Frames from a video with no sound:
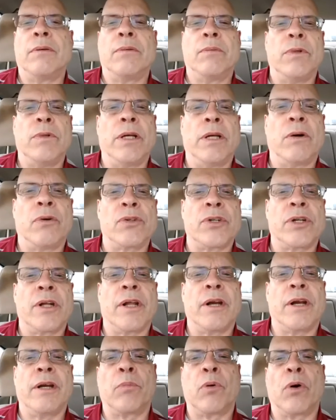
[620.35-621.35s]

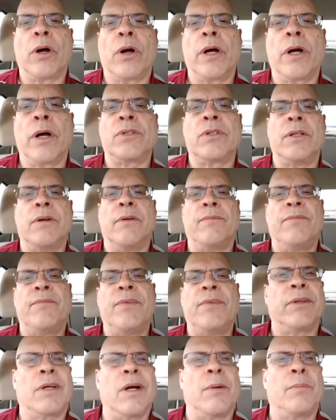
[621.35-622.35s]
the price. And if you
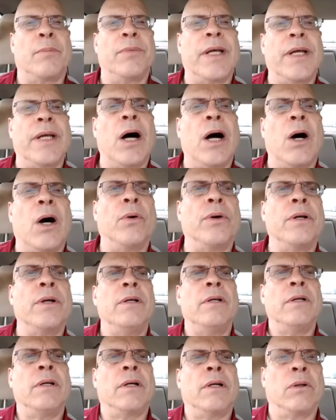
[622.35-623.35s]
have to come down
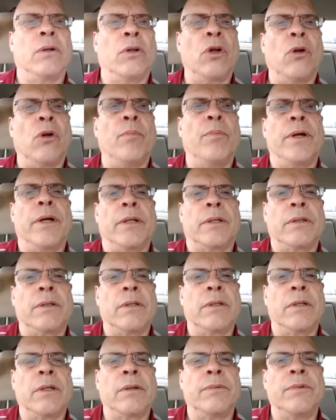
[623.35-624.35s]
a little bit,
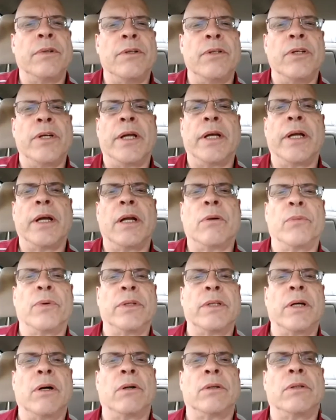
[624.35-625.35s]
then you can
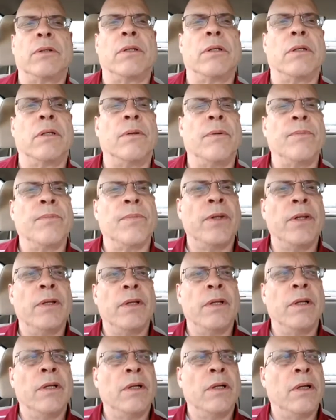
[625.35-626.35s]
without
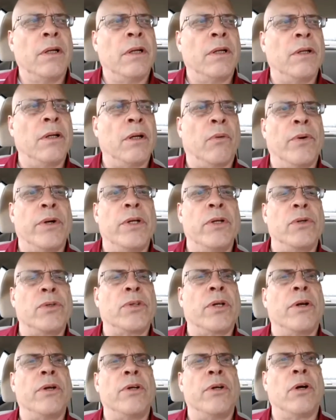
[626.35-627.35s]

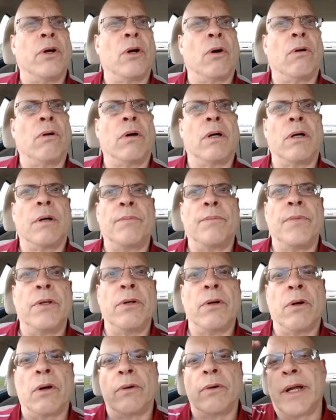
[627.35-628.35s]
reducing your
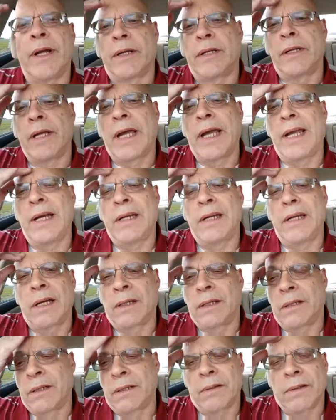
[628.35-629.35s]
net gain
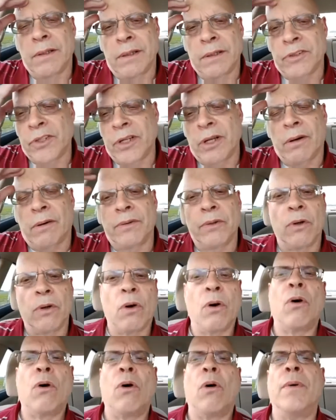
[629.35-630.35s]
on the sale of your
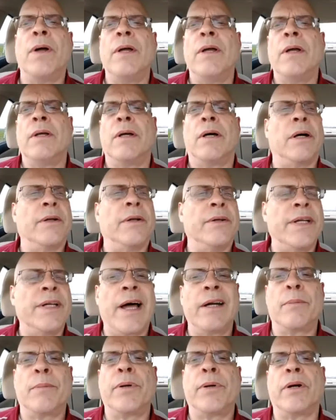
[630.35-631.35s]
home.
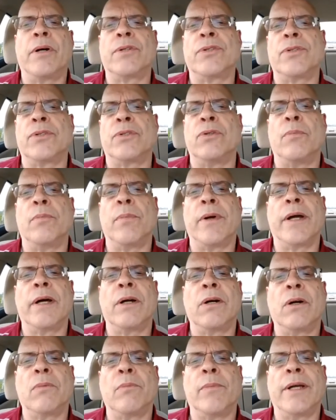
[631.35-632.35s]
9, appearances do
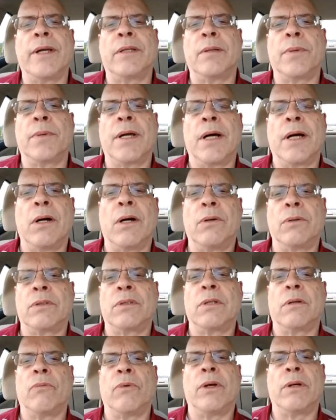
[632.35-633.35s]
matter. Make them count.
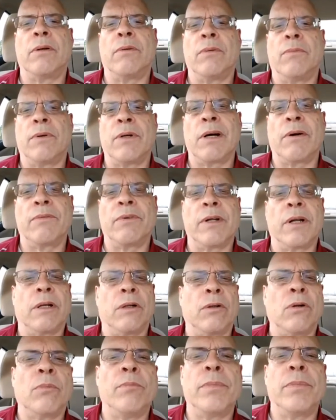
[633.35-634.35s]
We covered that a
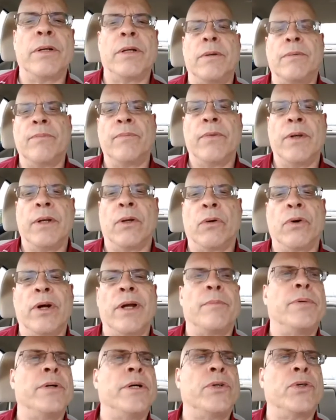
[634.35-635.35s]
little bit.
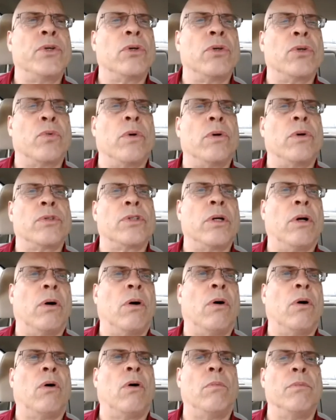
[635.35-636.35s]
Great pictures will sell
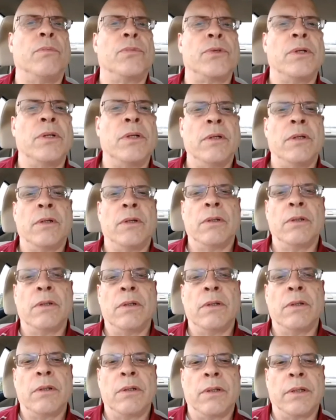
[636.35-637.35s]
homes,
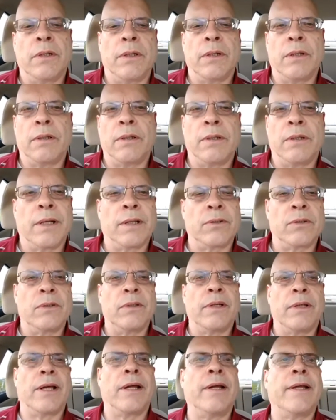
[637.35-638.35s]
and
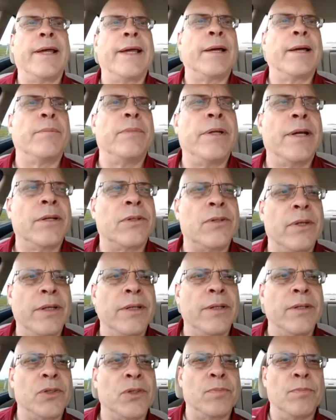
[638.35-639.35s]
that
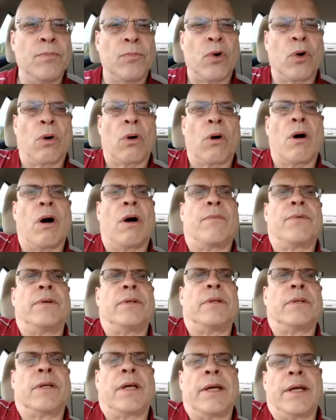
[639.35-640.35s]
is more
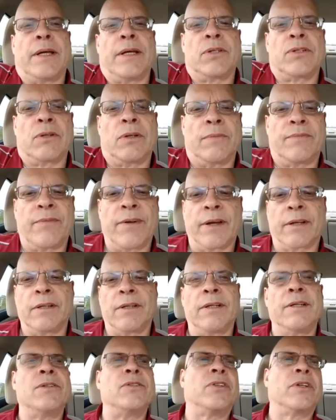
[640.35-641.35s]
often the case. In fact,
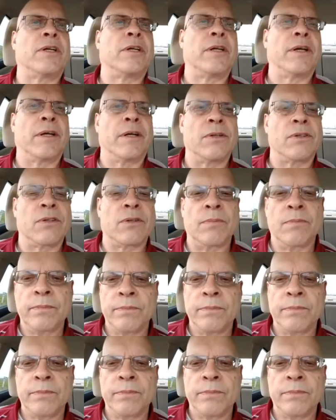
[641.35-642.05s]
it is the case.